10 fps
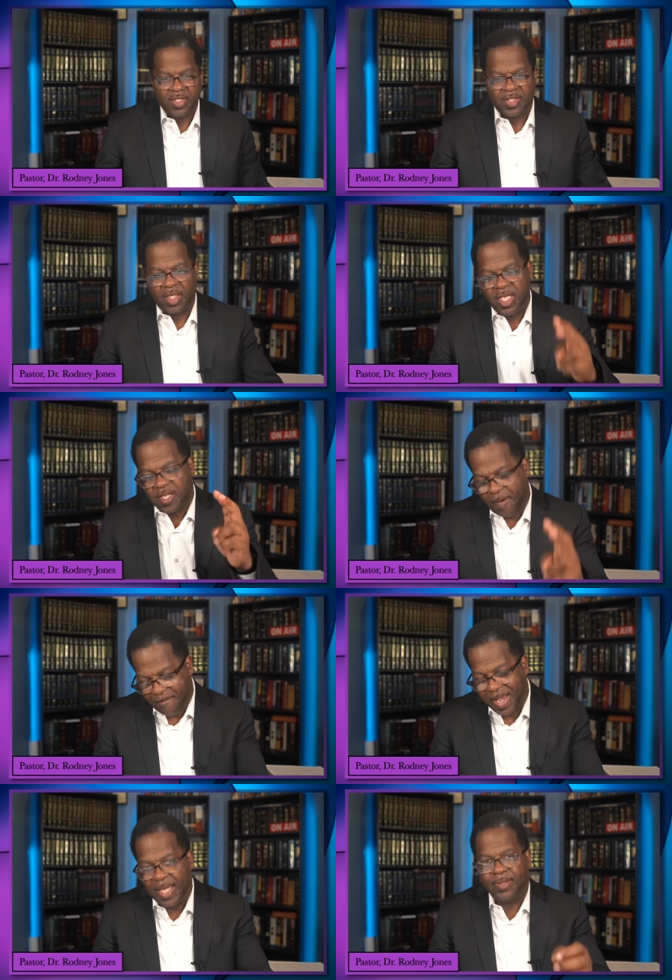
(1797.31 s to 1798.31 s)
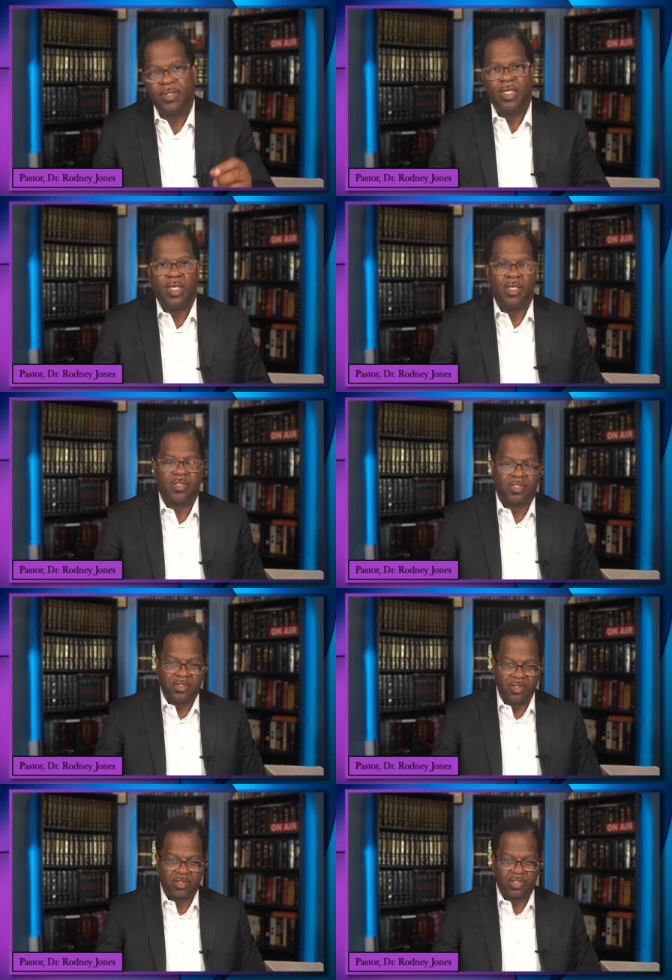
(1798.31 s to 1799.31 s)
He said he commanded and it
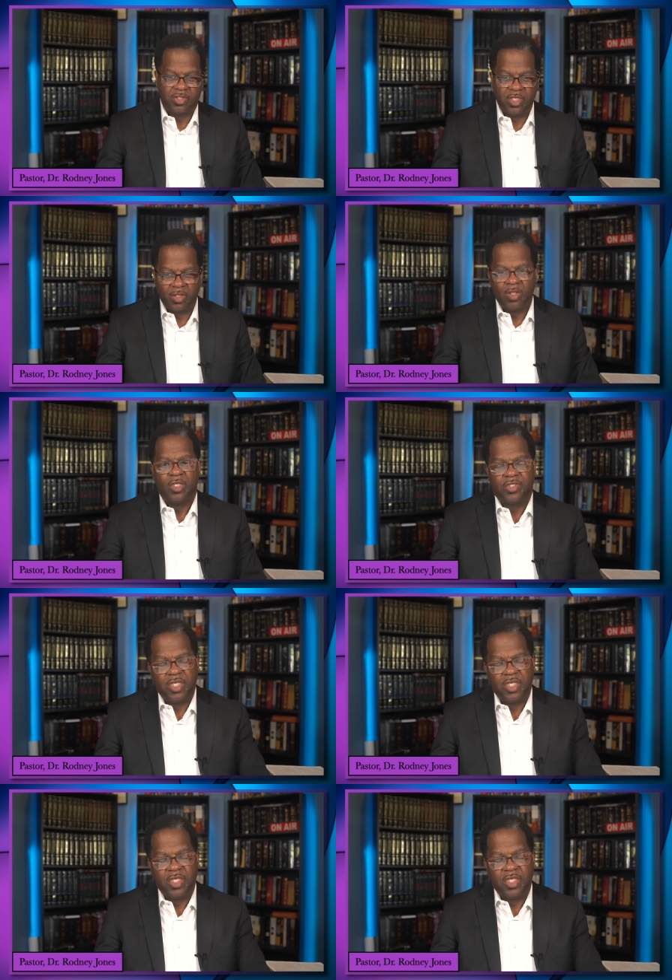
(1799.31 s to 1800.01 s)
stood still.